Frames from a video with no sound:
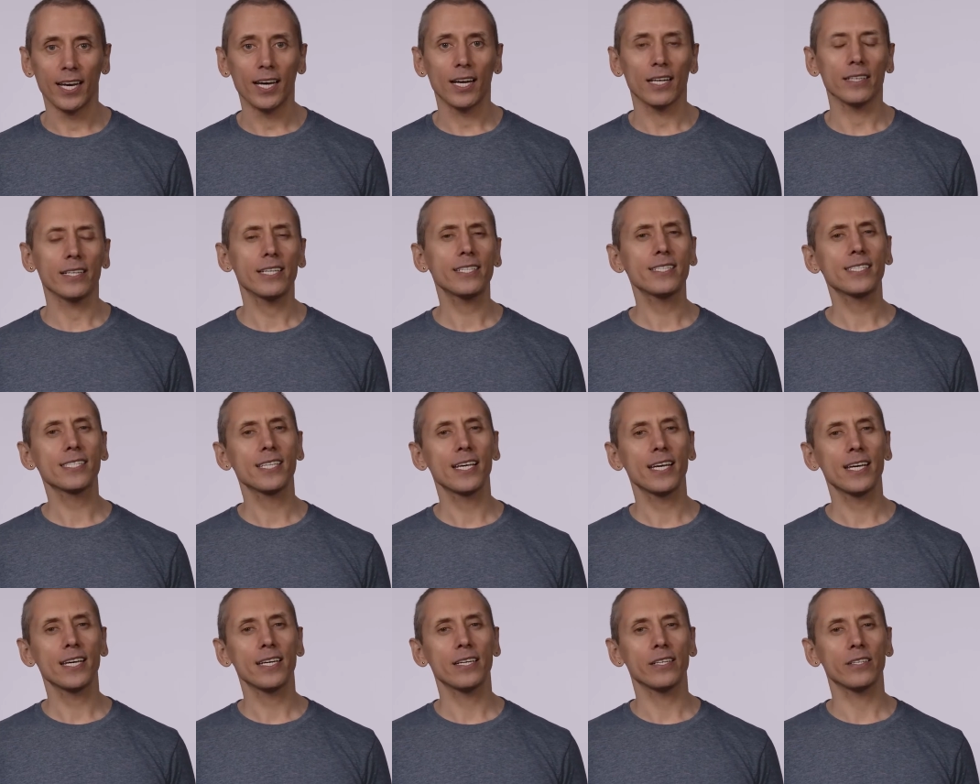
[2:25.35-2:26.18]
Let's
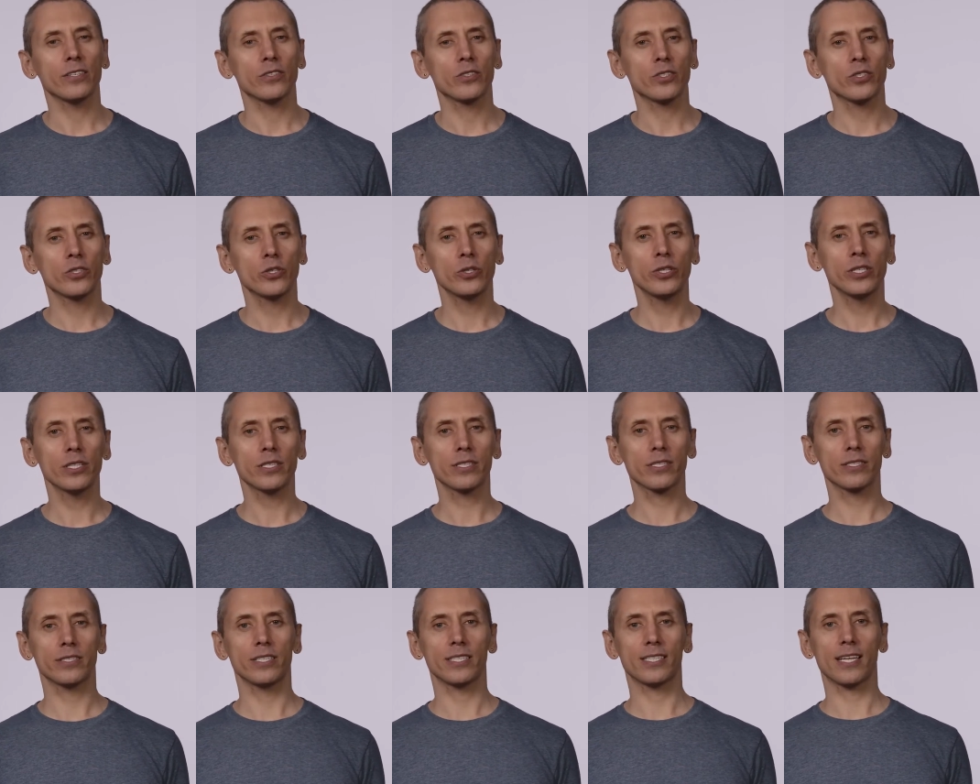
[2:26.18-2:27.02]
say
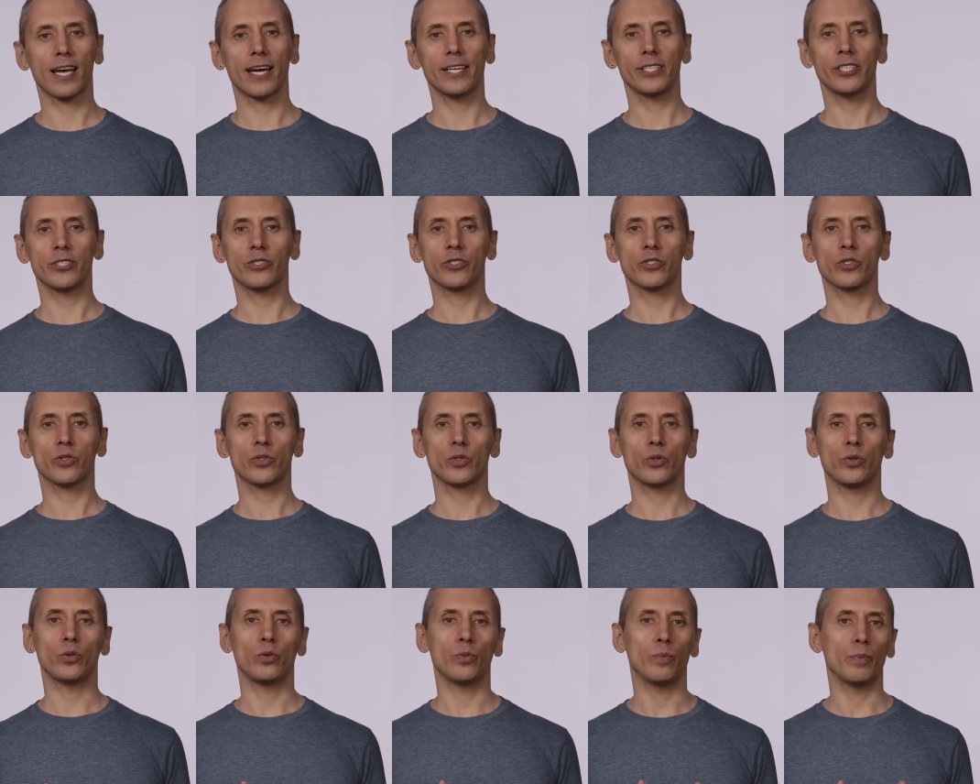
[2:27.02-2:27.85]
students decided
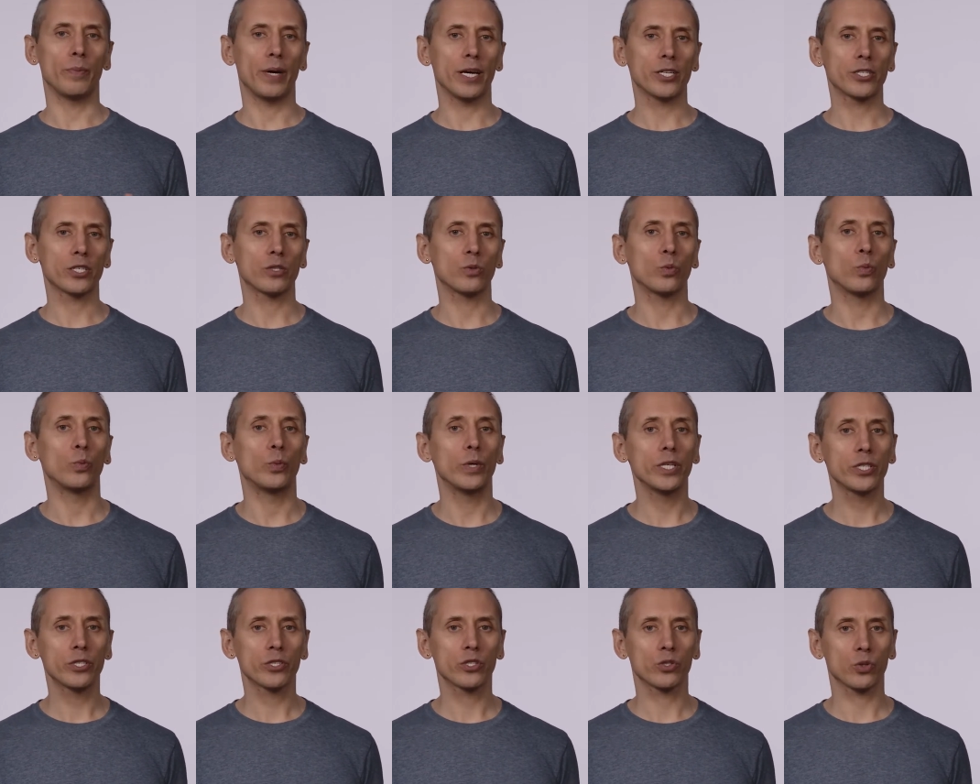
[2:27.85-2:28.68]
to measure
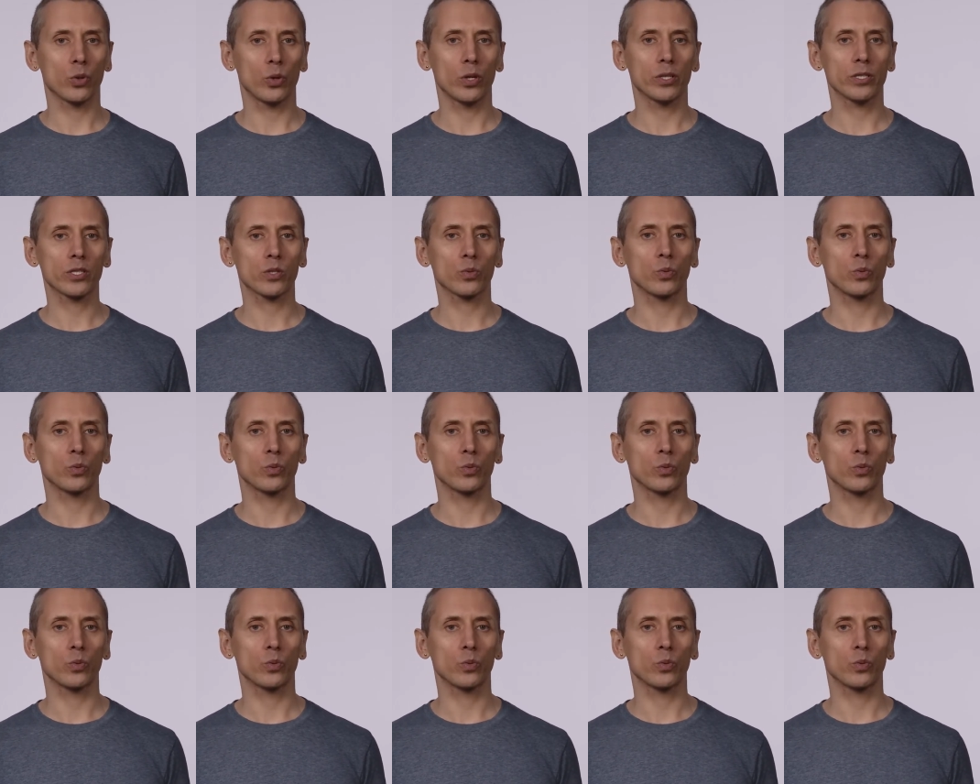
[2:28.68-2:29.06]
which soils